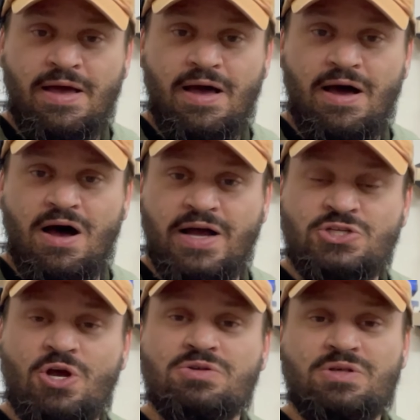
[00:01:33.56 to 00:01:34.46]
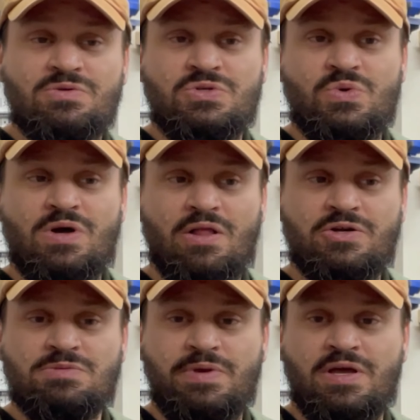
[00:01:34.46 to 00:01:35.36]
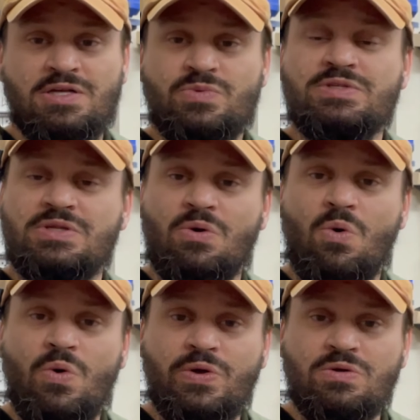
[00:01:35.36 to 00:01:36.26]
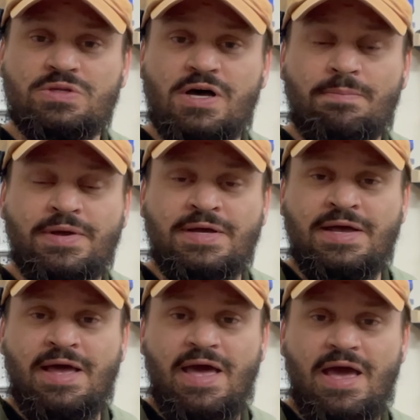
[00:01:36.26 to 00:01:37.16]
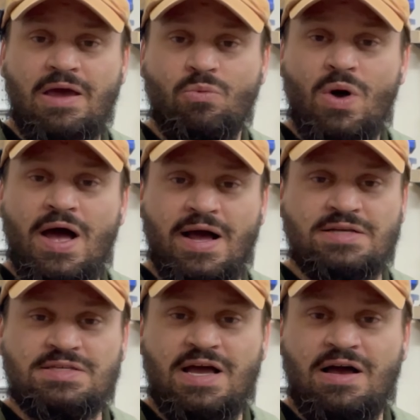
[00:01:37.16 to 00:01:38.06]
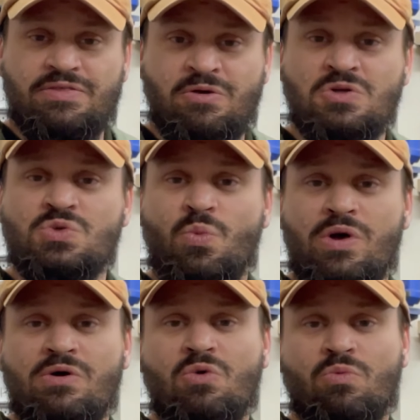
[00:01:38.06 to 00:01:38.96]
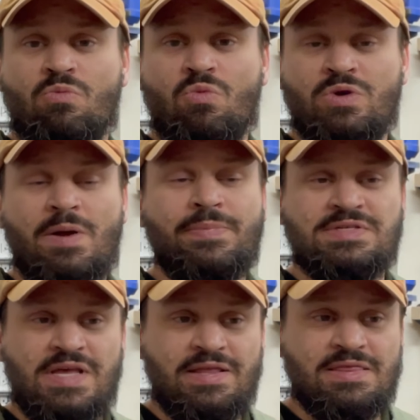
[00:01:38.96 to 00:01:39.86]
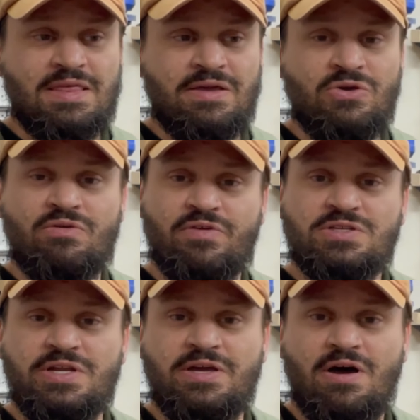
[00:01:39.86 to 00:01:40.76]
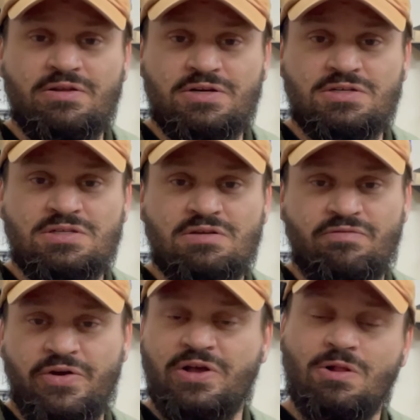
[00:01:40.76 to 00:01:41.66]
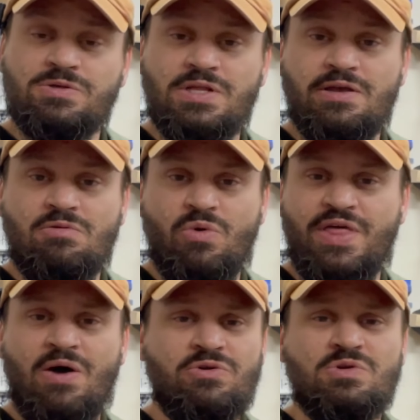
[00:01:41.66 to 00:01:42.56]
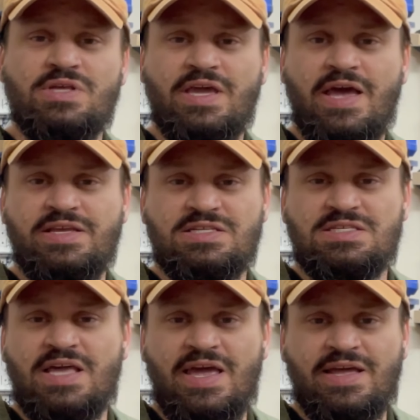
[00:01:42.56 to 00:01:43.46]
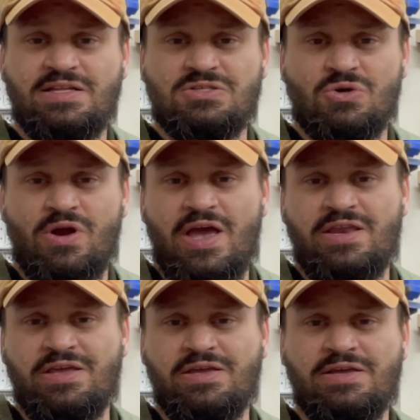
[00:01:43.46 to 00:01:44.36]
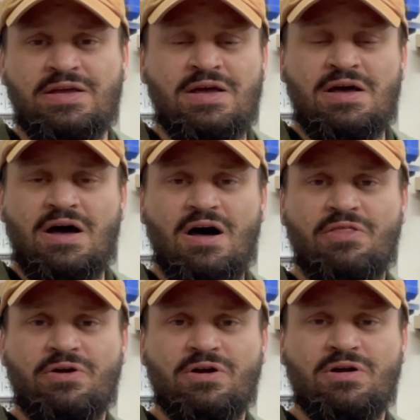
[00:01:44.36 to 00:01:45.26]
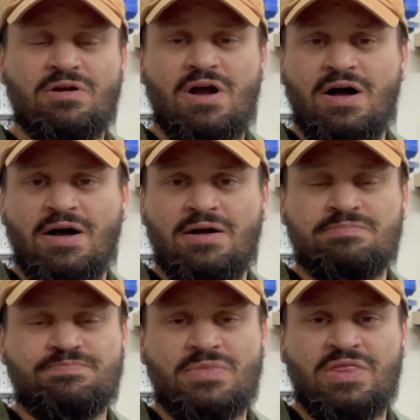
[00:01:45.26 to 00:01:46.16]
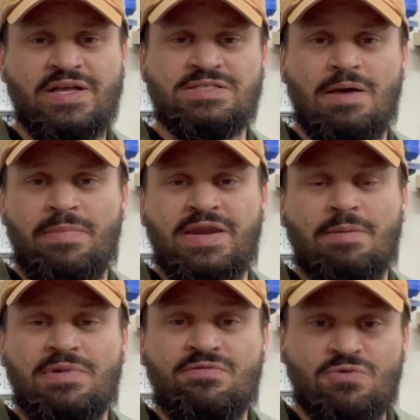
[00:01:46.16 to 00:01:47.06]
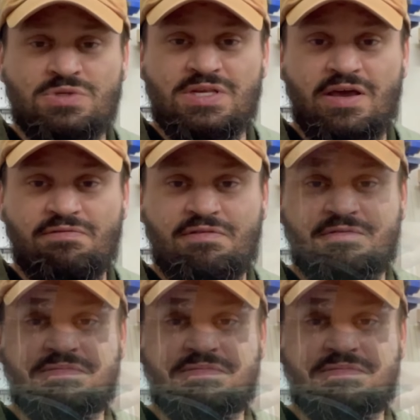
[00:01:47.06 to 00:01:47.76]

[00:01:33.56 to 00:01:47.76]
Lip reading: I chose those two colors because once they're oiled up and waxed, those will represent the university colors very closely without using any stains or any other things that may not be food safe.